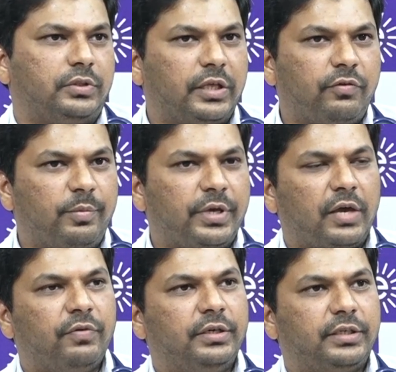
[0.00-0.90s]
they will be
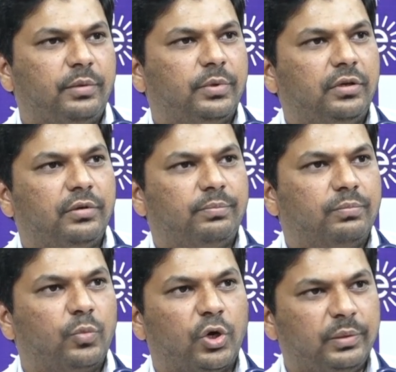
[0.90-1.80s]
having terrible
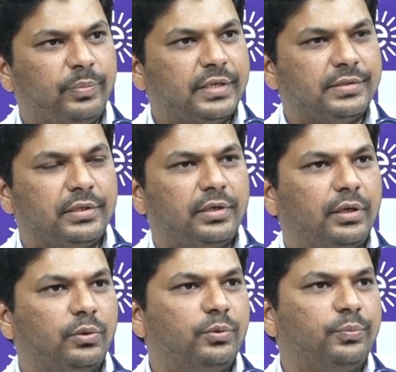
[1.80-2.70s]
body pains in
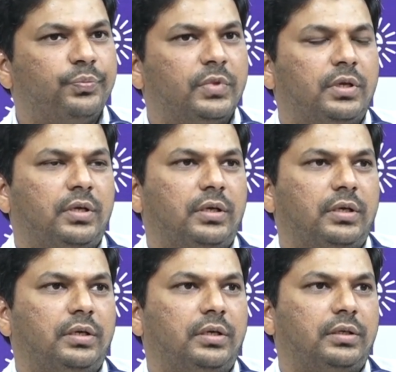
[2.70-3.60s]
dengue.
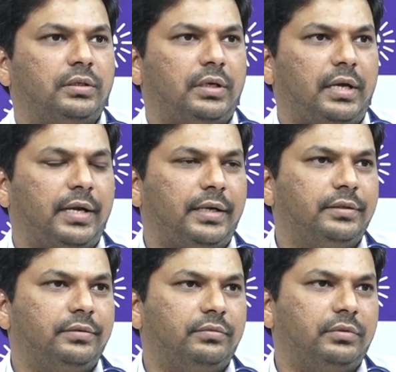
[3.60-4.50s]

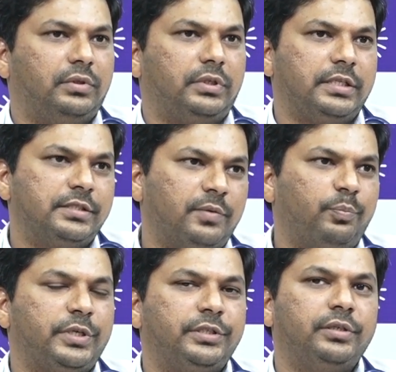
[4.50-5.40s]
And in
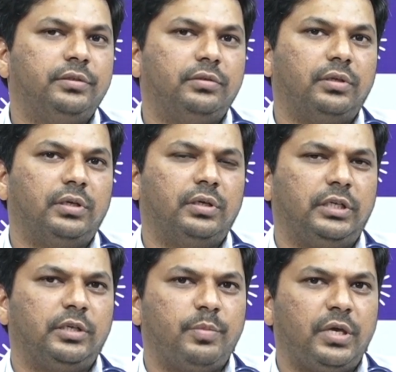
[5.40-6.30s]
some patient,
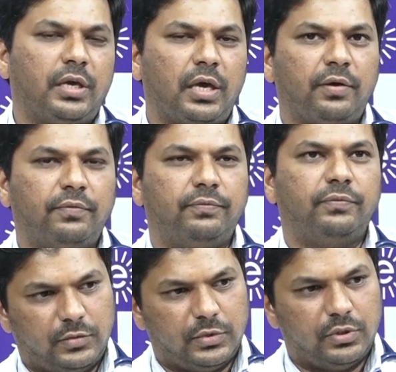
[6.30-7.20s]
it may have
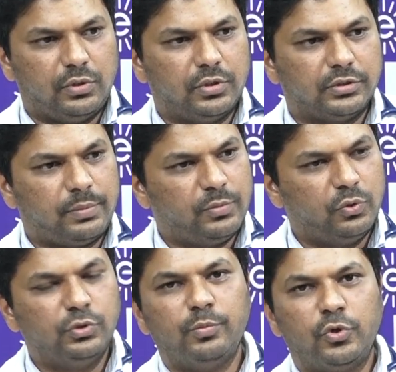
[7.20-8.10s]
some
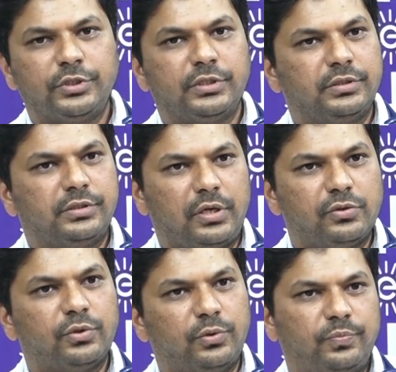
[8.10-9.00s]
loose motions
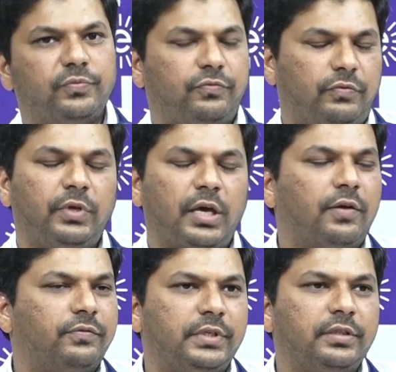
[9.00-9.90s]
also. We
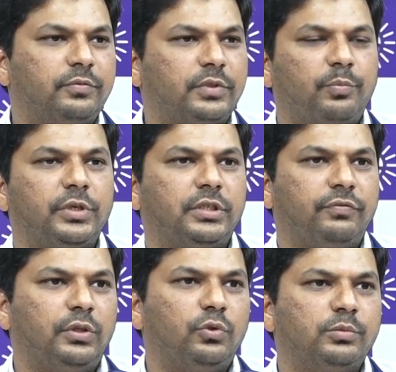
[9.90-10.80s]
have seen some
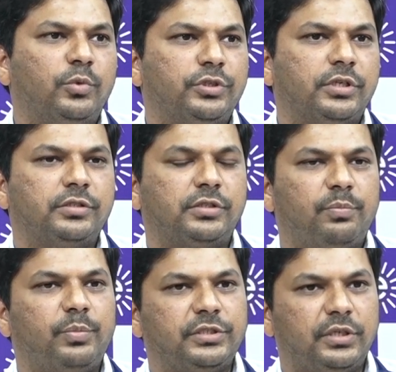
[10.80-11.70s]
patient with loose motions.
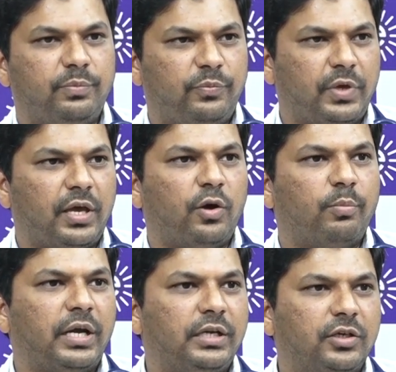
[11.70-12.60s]
Some patient may have
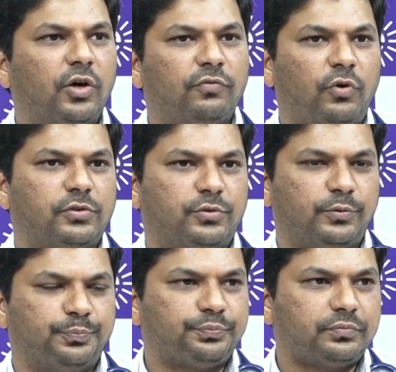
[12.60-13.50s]
mild cough also.